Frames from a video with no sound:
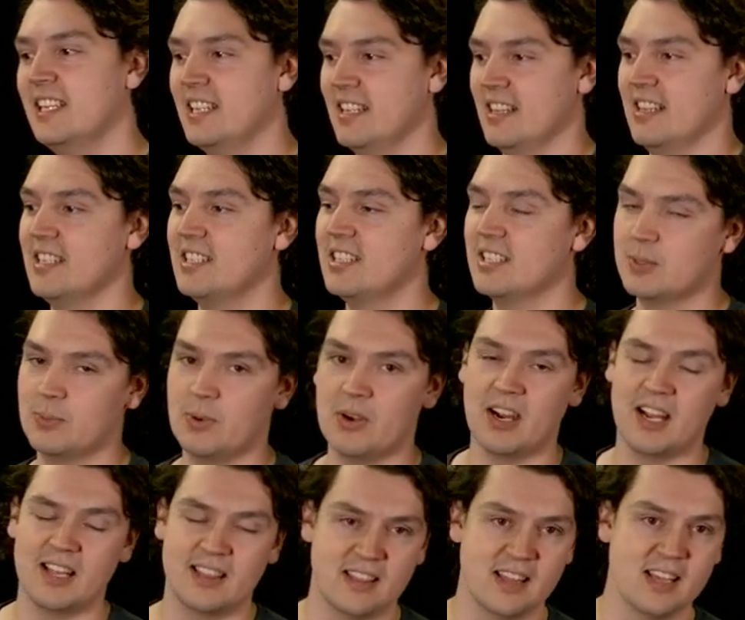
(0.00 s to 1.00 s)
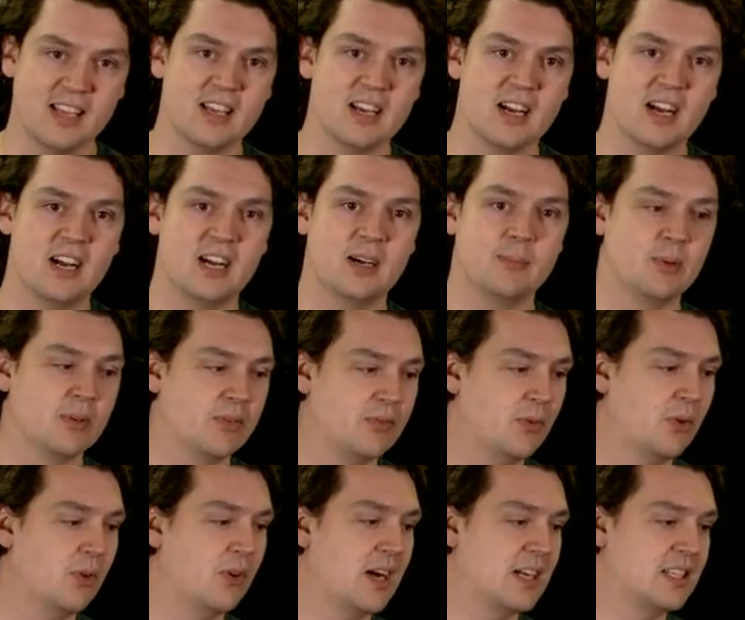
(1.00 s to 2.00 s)
This is where I think
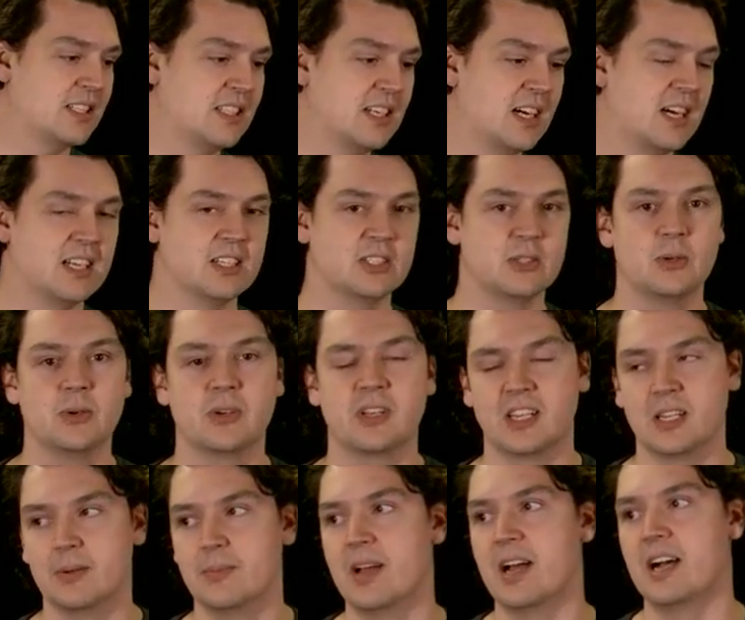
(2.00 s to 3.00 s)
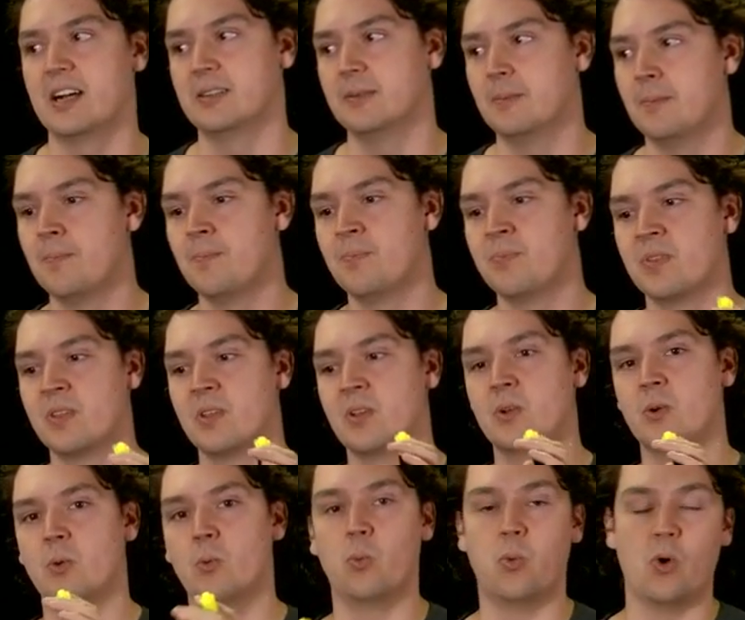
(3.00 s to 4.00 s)
before I start talking about
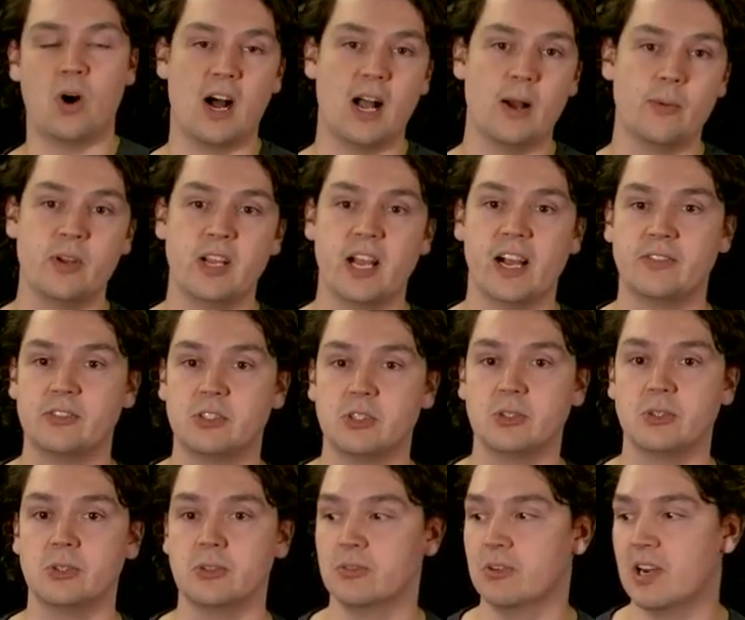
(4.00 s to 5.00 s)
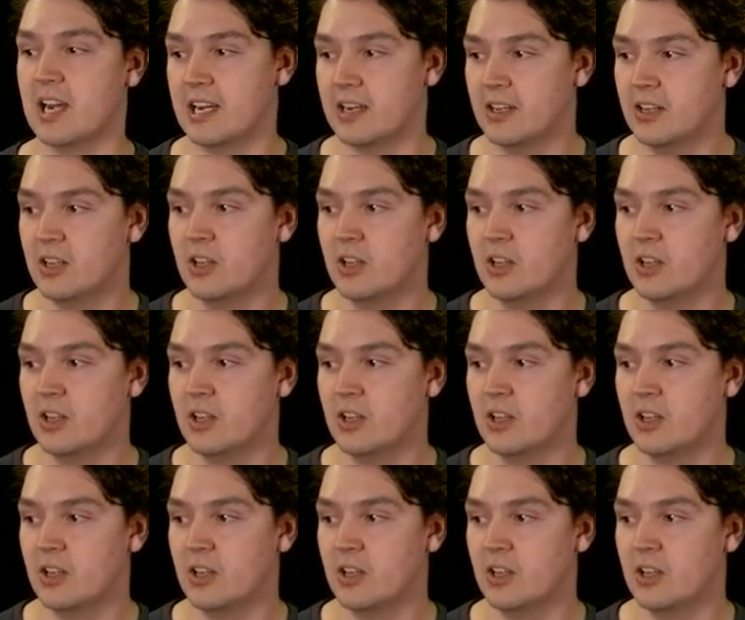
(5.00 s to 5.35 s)
why we have to, right,